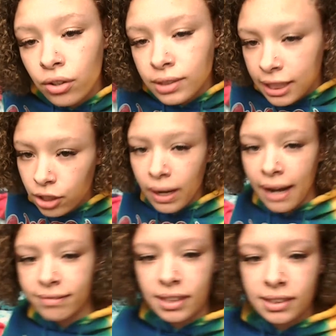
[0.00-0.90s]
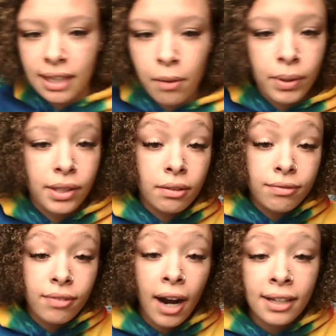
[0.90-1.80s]
like you have to stay with your
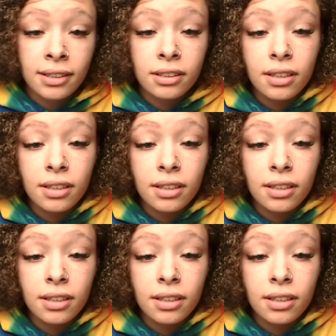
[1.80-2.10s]
friends